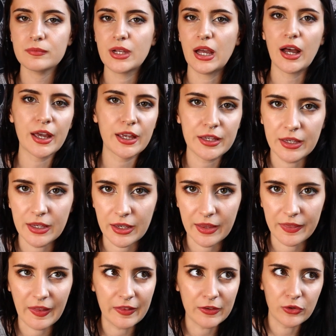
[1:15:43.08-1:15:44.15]
hiking
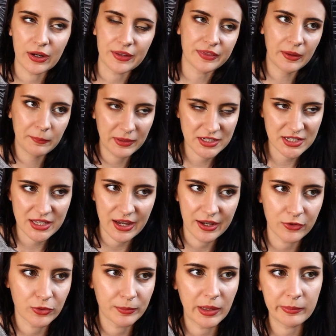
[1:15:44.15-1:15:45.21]
and then you got them into
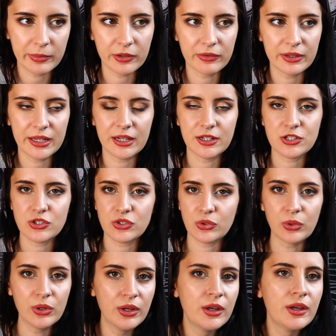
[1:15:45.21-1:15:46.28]
that, or maybe you're really
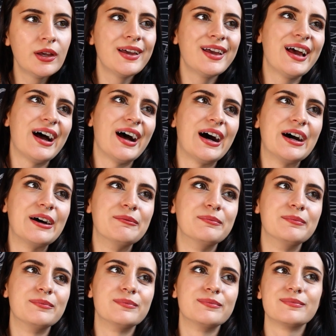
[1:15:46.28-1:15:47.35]
into
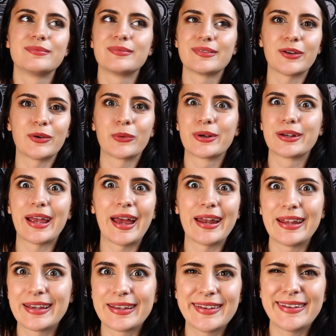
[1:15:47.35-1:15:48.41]
um
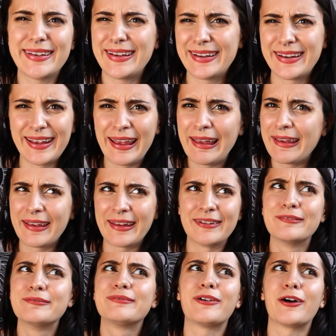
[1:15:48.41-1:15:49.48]
organic eating
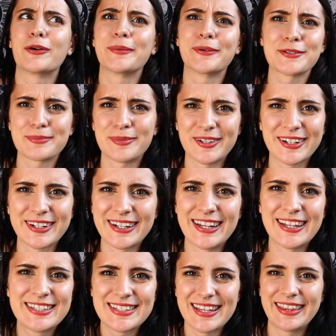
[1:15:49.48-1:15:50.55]
and farmers
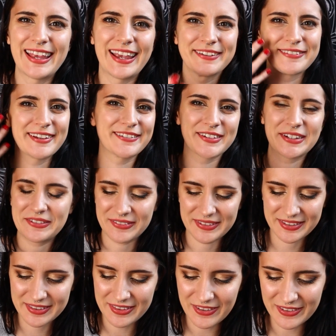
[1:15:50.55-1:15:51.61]
markets and they've never
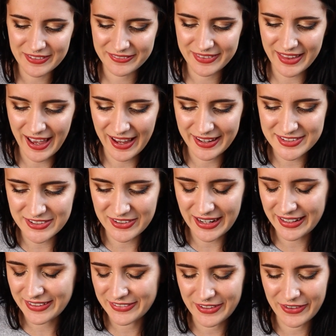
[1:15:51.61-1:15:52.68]
even thought of that. So
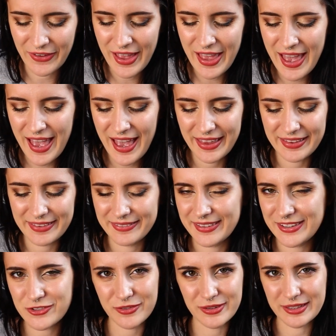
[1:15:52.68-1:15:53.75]
I don't know,
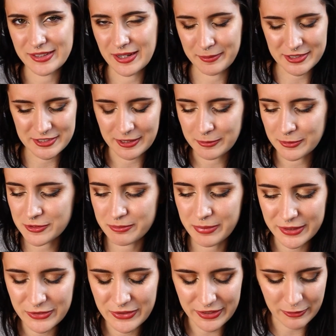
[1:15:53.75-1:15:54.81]
these are really dumb examples,
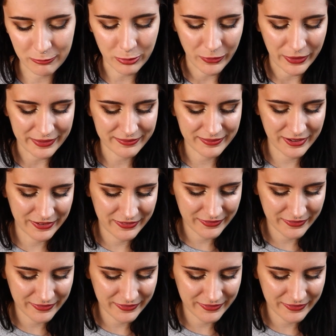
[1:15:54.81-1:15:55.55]
but you get the point.